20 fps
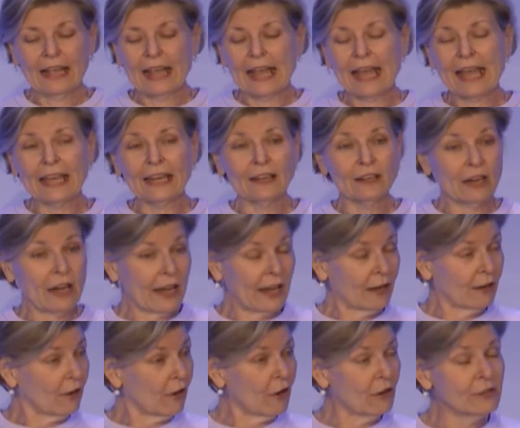
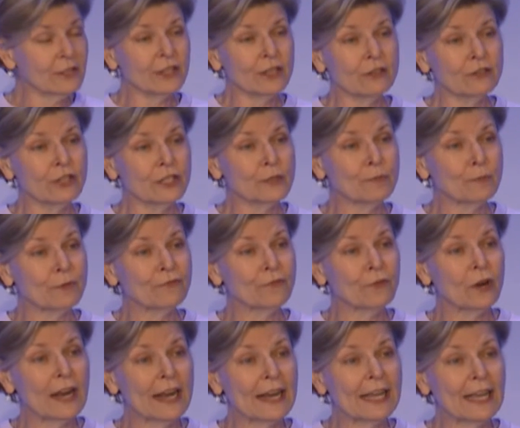And also, just
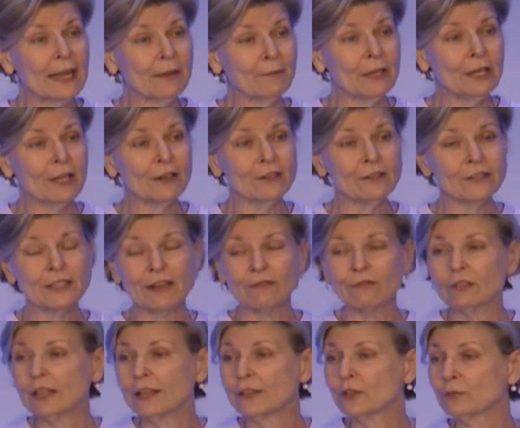before I came in here,
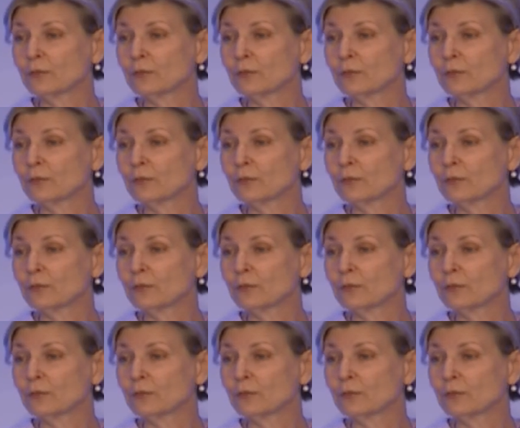several other